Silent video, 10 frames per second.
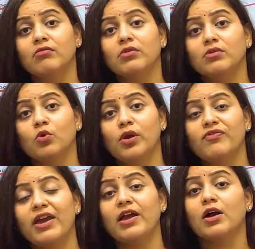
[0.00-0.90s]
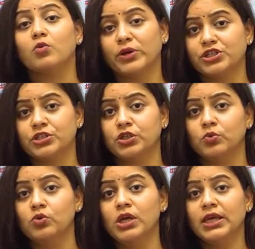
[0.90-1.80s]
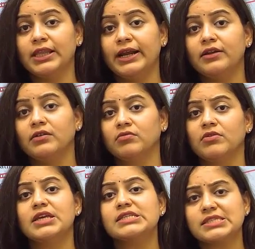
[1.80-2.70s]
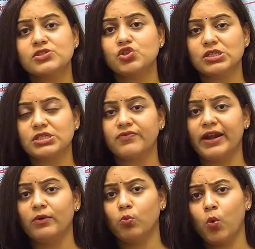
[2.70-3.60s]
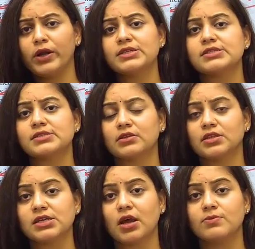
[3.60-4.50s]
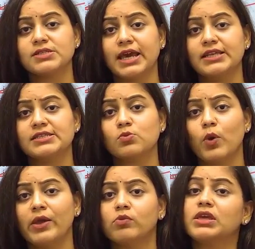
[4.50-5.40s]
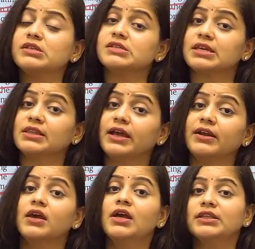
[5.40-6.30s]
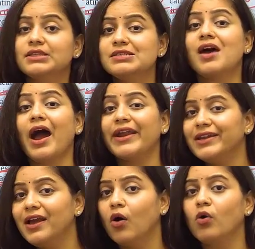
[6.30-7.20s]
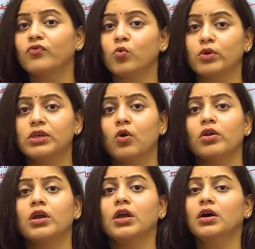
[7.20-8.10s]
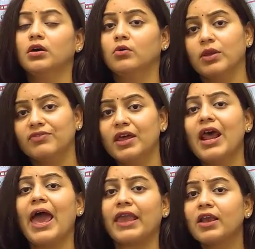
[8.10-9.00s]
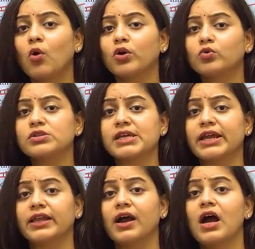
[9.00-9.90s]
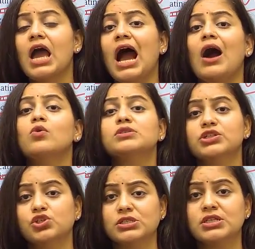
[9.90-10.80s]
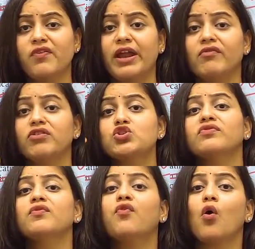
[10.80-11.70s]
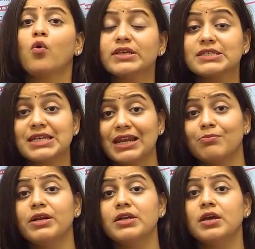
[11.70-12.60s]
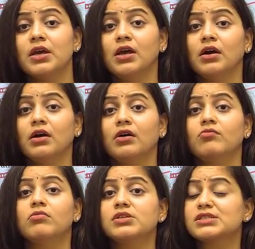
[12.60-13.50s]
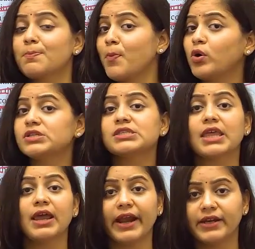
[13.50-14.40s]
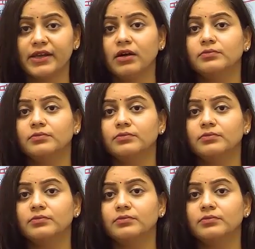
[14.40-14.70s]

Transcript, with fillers: you know if I question you that is this justified what is the circumstance where we can say that this idea of Kuki or uh, if they're hanging on to this idea, how is it justified? Which of the following statement uh, supports their idea?